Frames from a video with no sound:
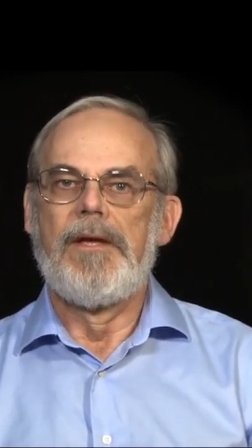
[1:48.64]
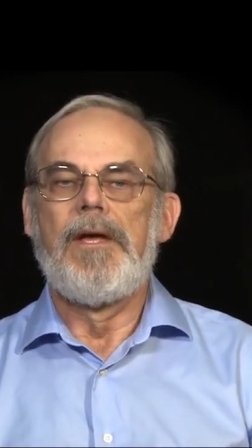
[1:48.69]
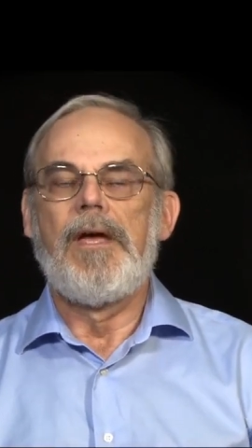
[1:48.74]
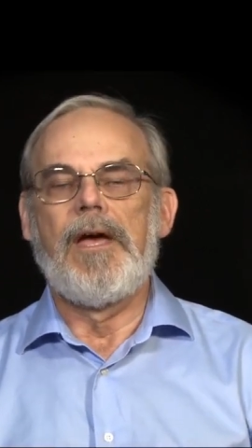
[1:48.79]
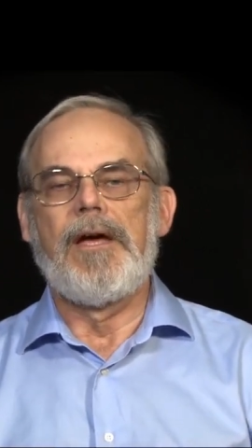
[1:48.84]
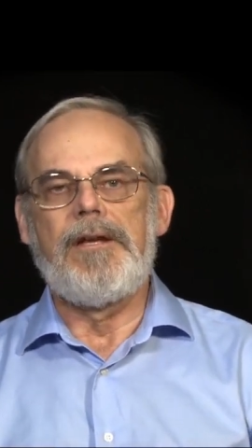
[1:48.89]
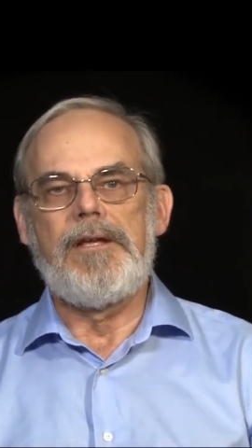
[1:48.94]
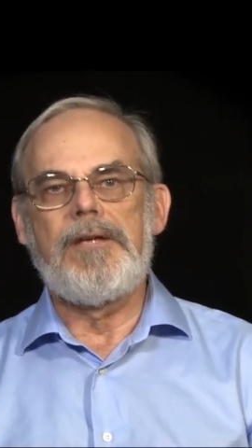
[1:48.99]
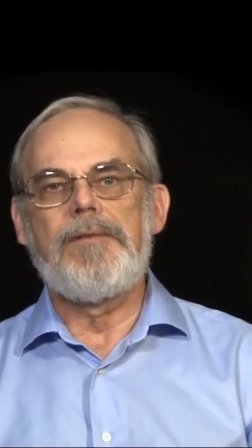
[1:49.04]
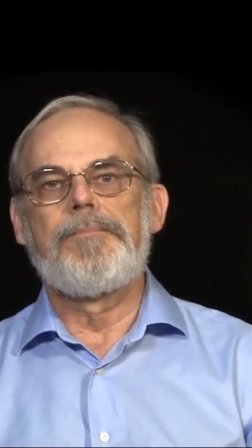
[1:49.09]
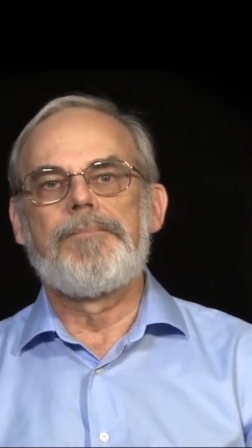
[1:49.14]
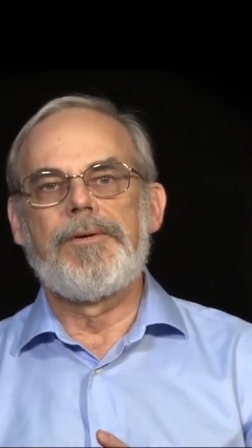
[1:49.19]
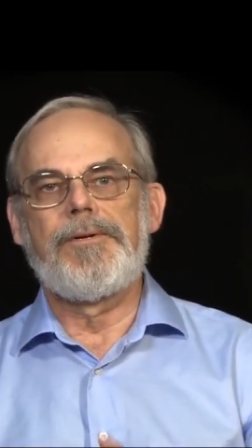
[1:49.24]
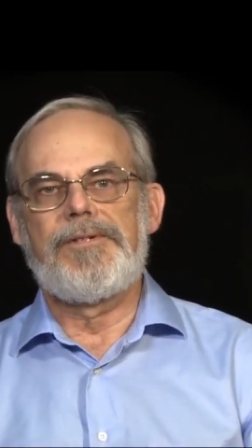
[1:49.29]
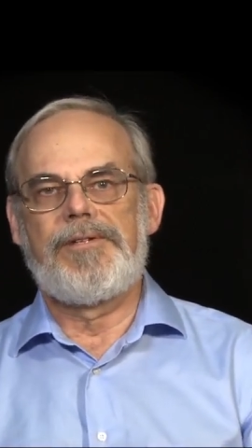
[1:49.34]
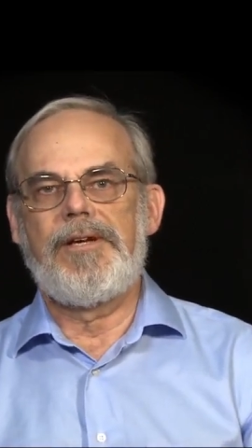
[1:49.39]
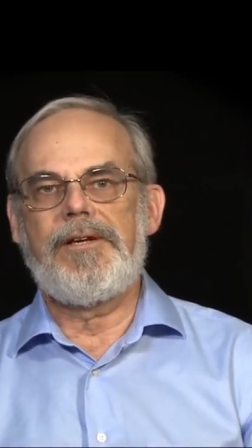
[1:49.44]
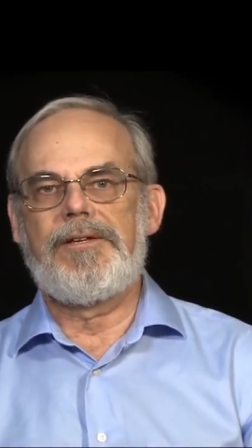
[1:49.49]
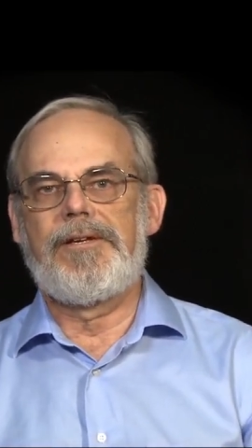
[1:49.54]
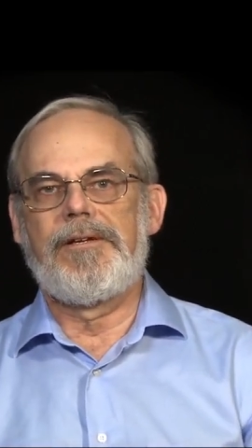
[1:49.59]
And in
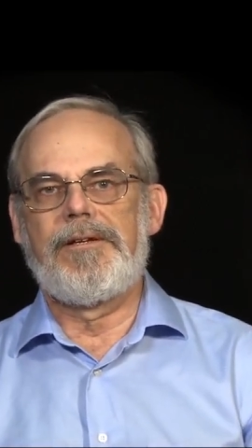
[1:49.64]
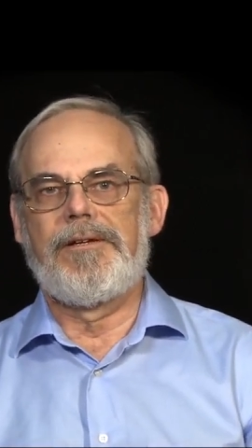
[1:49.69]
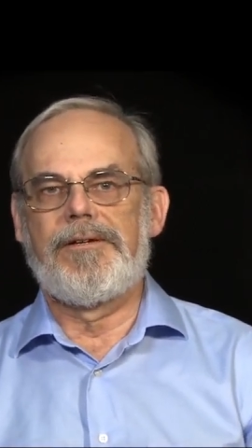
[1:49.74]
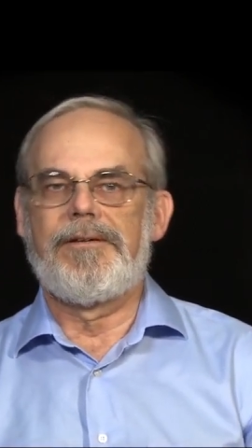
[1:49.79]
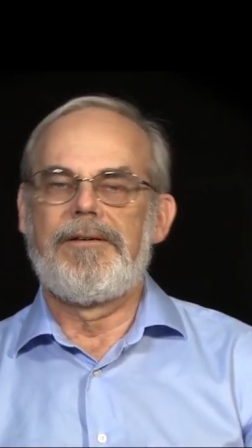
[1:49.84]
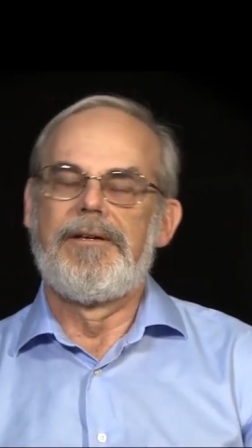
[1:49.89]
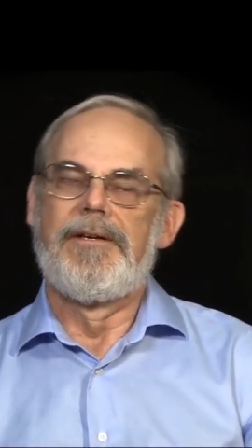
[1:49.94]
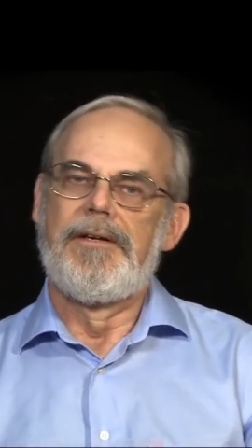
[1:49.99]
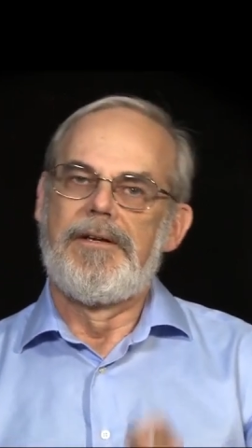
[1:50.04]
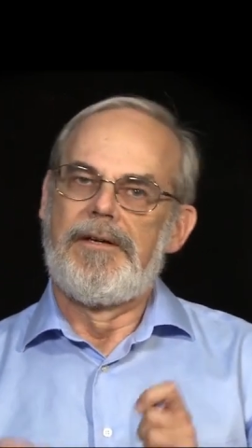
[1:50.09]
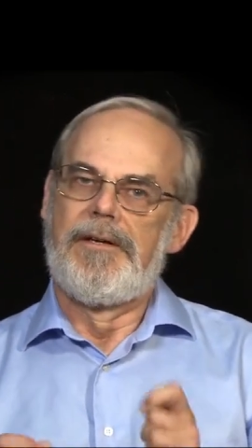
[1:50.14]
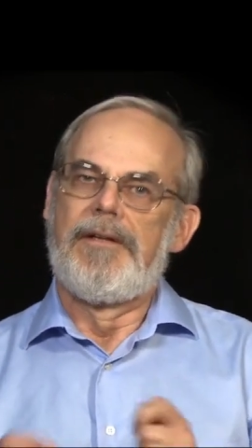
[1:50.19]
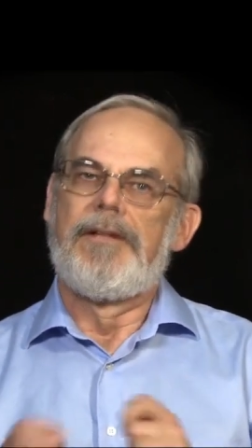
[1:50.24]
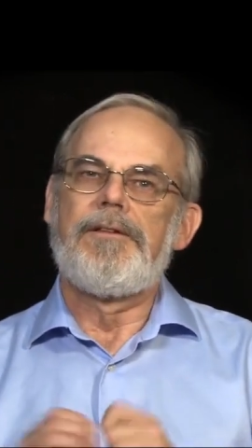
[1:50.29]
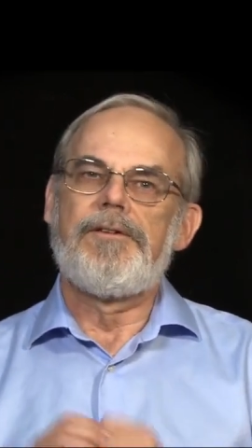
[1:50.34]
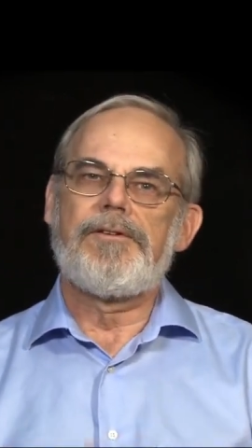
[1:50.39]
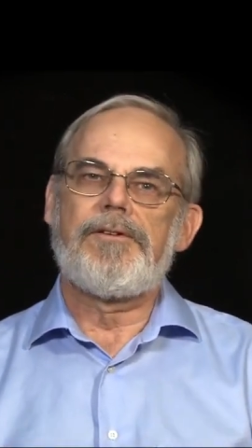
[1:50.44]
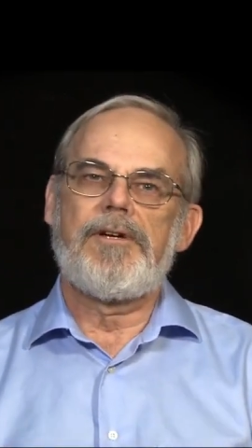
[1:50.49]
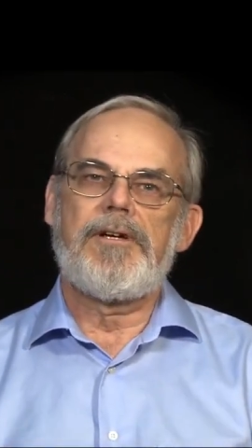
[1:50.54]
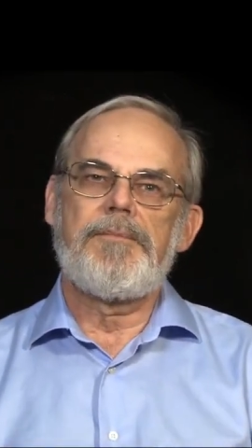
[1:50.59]
particular,
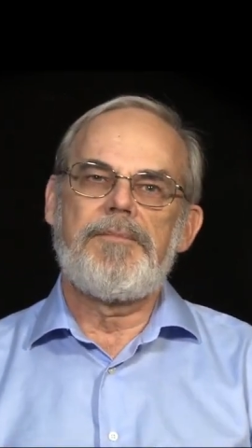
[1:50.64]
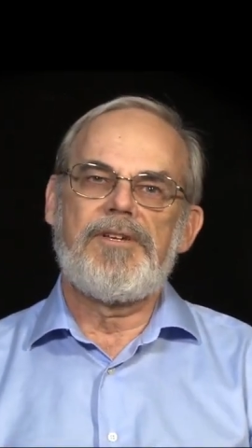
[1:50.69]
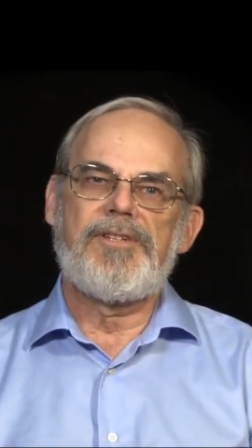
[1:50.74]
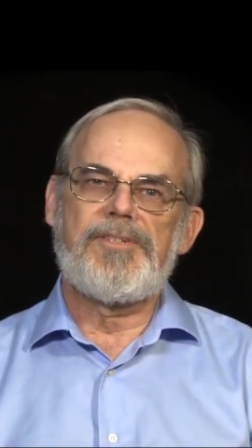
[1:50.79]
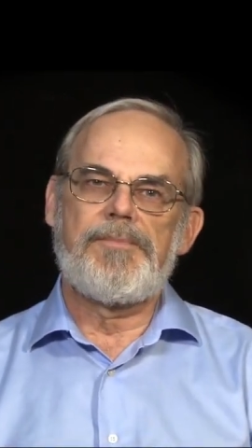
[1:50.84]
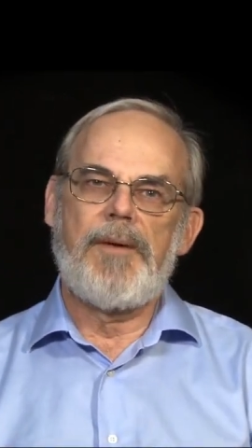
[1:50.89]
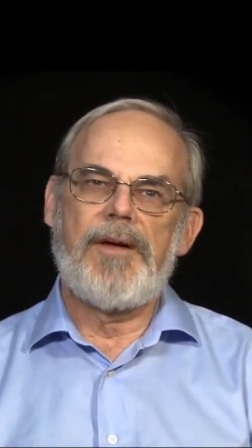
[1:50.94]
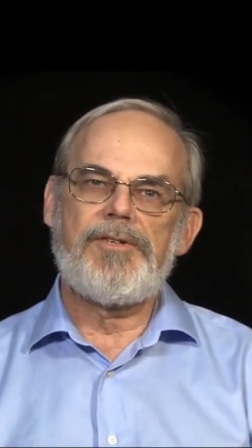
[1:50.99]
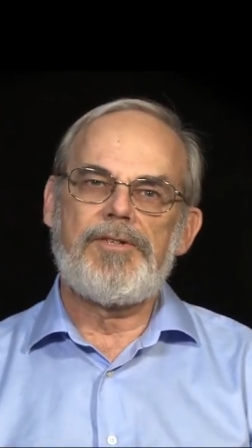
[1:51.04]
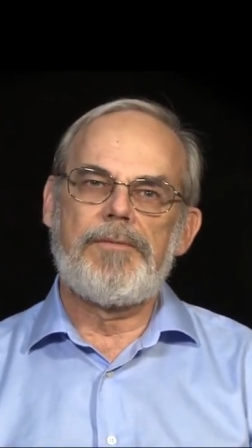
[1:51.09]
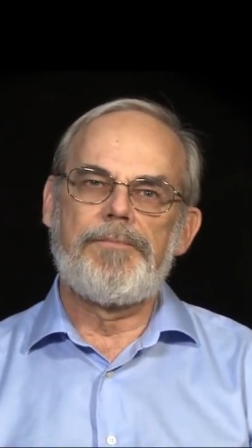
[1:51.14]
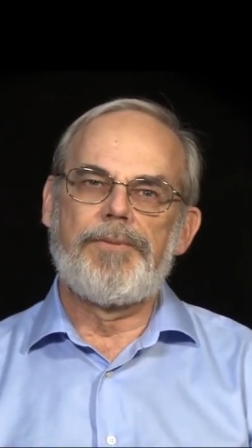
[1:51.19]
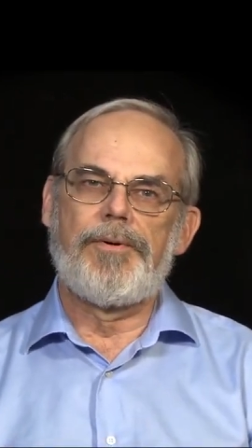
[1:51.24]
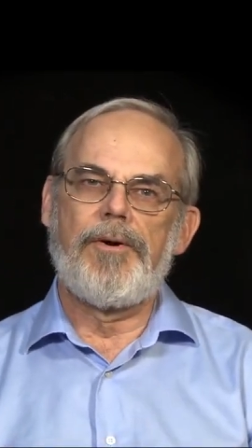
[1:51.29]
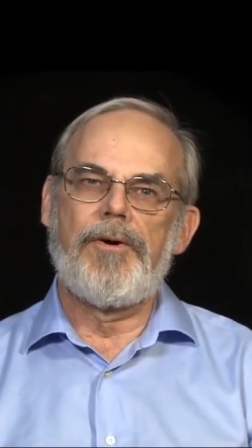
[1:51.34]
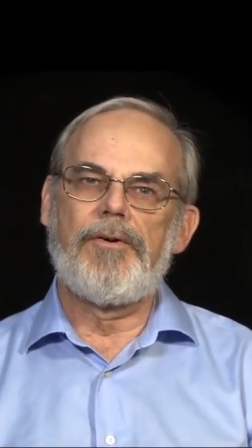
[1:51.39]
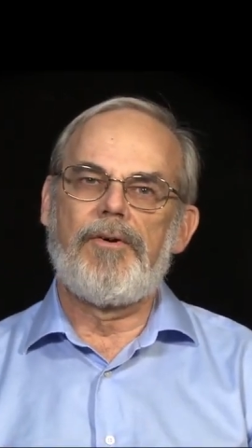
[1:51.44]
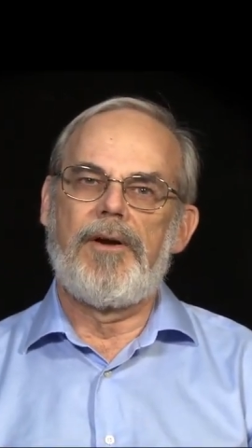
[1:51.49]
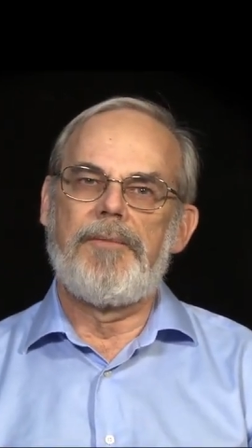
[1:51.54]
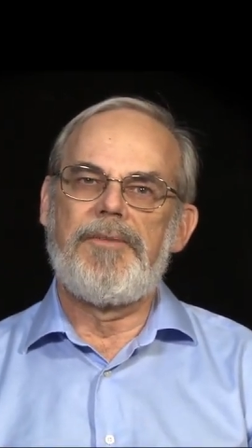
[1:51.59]
there's going to be a special
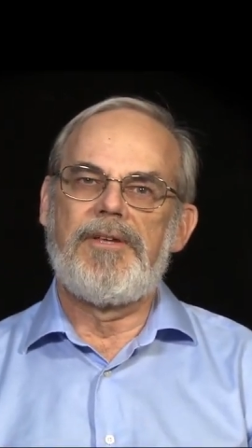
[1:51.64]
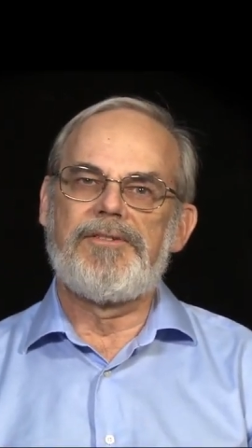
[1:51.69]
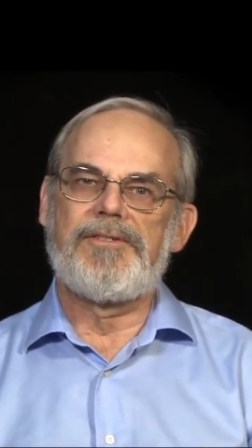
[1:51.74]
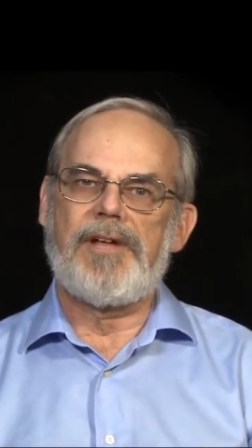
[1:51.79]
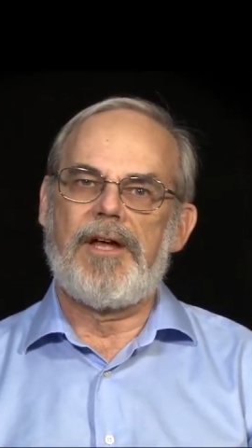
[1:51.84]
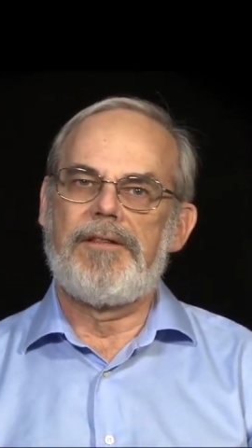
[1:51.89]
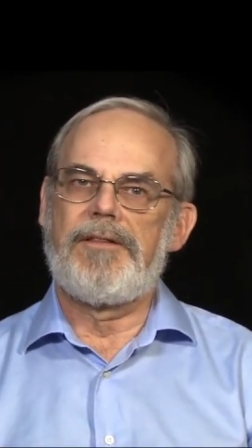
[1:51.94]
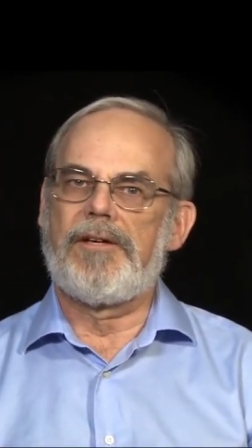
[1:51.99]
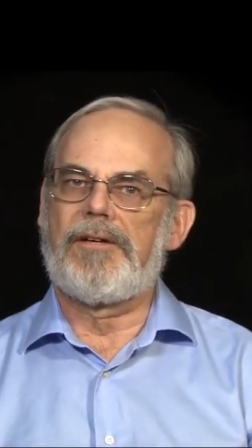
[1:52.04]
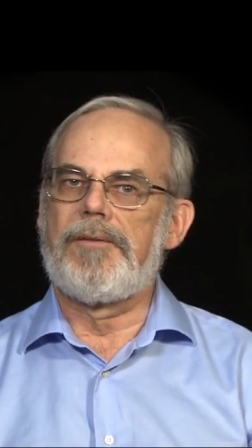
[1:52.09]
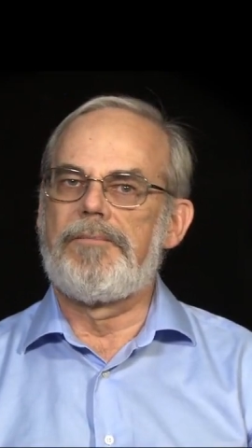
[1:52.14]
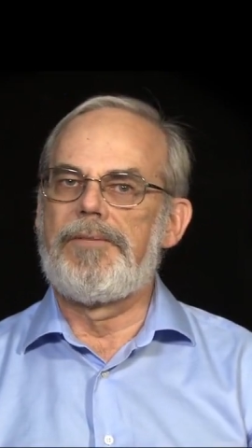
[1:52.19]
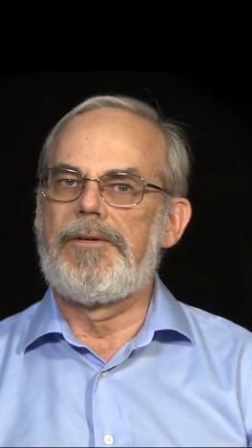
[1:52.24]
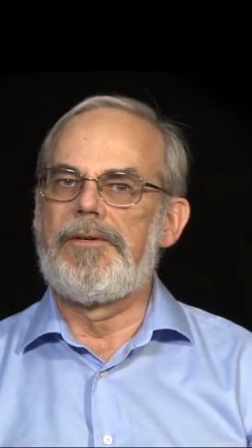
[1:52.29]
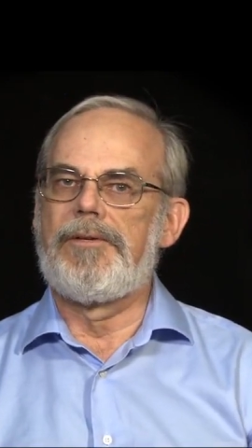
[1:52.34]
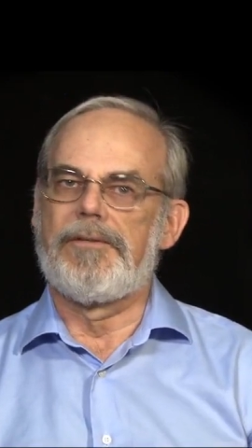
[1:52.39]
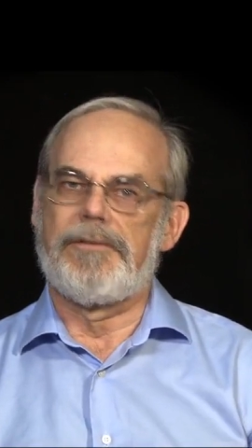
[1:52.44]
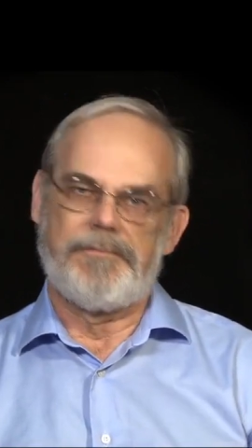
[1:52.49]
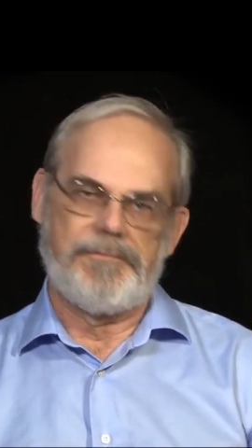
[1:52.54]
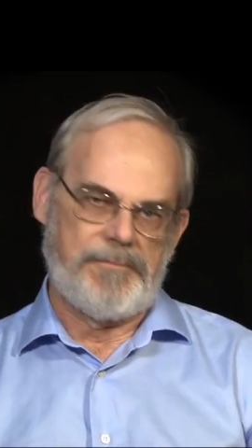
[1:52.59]
program inside the
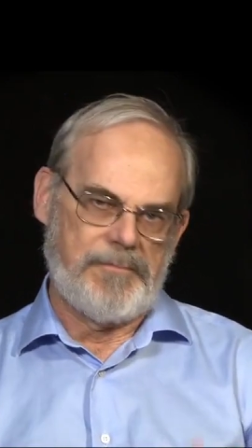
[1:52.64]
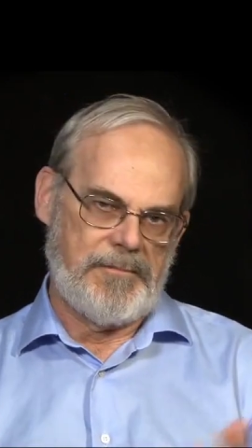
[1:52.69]
computer,